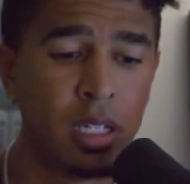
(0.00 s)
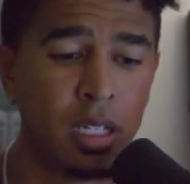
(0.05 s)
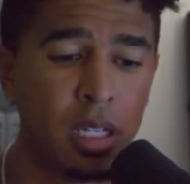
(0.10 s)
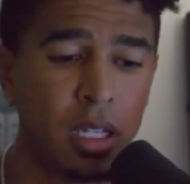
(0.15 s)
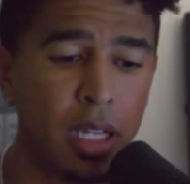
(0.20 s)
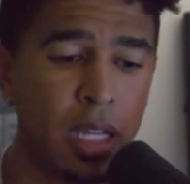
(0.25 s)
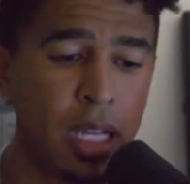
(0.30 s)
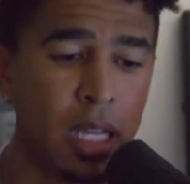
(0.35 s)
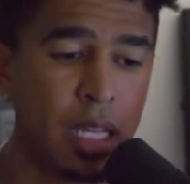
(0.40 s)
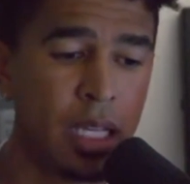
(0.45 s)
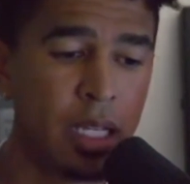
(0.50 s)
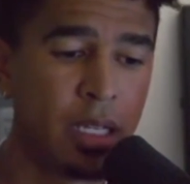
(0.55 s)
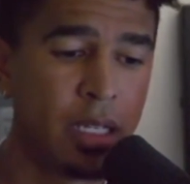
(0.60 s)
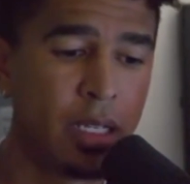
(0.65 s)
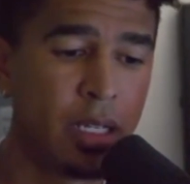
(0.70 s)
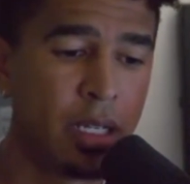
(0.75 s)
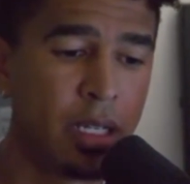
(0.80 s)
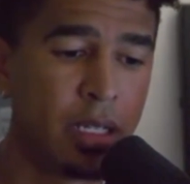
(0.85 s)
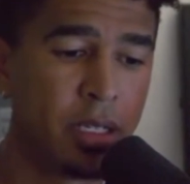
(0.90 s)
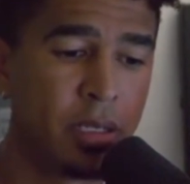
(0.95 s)
And
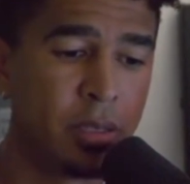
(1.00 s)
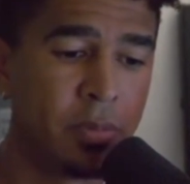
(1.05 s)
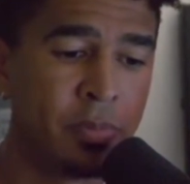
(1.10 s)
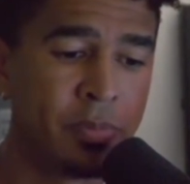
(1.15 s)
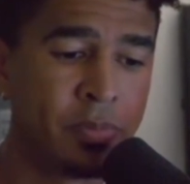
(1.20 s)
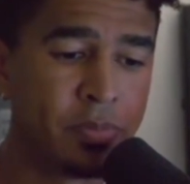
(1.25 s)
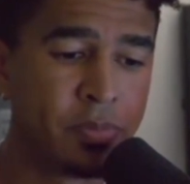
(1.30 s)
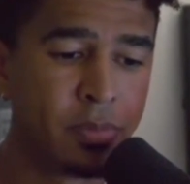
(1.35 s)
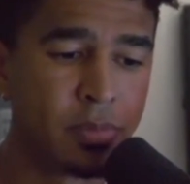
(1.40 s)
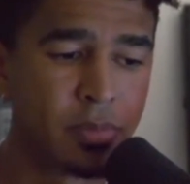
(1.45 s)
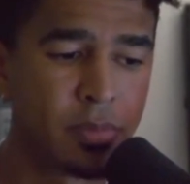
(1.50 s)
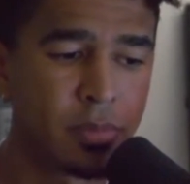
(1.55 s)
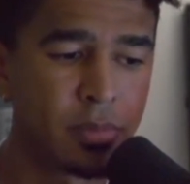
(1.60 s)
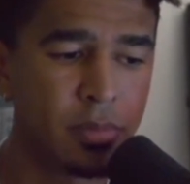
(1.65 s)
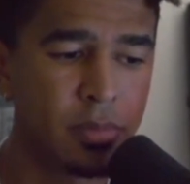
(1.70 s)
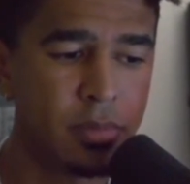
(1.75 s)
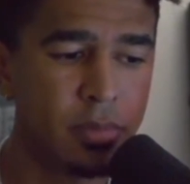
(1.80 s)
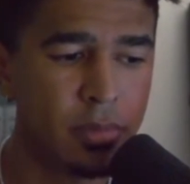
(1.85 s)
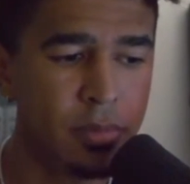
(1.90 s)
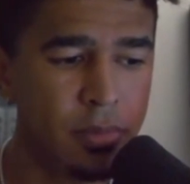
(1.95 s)
um
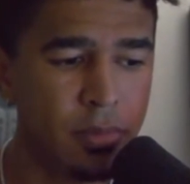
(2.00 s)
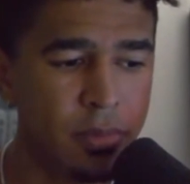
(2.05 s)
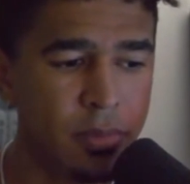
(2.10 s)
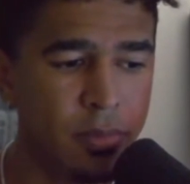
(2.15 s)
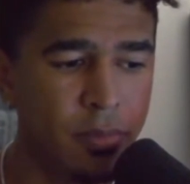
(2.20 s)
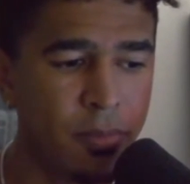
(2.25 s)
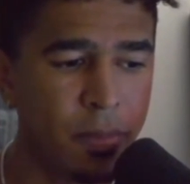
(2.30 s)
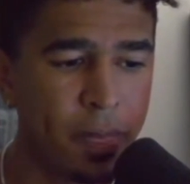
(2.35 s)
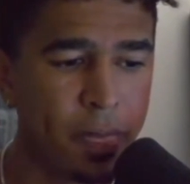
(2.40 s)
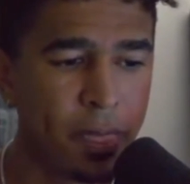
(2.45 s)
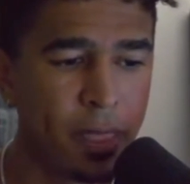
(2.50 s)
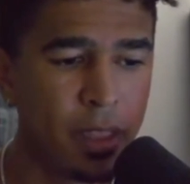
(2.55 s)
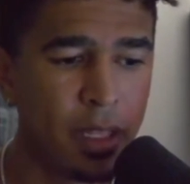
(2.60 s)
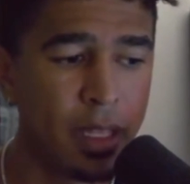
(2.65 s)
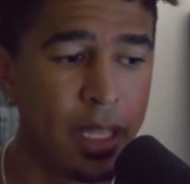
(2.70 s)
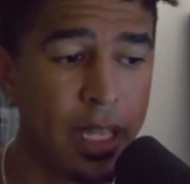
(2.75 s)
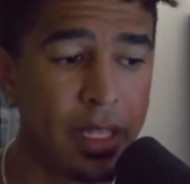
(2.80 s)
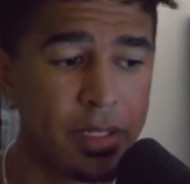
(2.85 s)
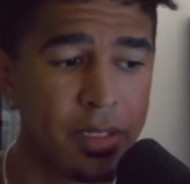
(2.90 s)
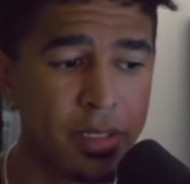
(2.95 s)

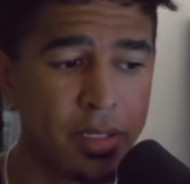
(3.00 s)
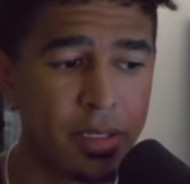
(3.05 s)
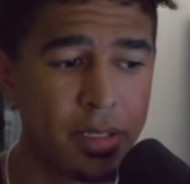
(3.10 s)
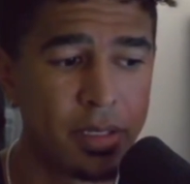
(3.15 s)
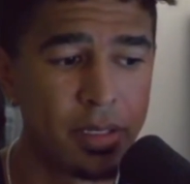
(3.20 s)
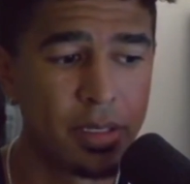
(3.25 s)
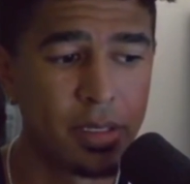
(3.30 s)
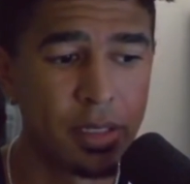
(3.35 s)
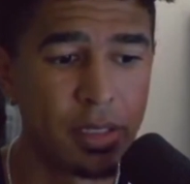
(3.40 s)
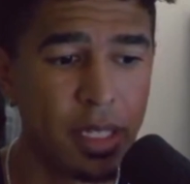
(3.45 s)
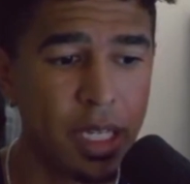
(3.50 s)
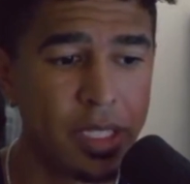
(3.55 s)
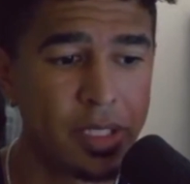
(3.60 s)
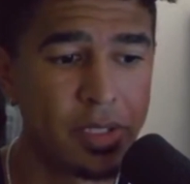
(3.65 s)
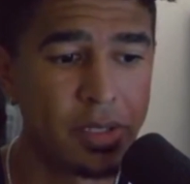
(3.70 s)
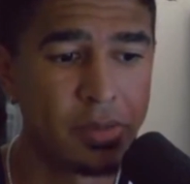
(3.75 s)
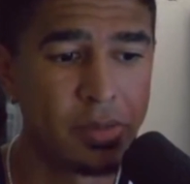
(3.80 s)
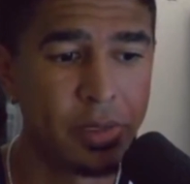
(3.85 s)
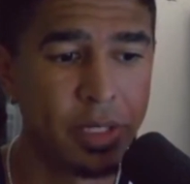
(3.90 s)
that's that's yeah.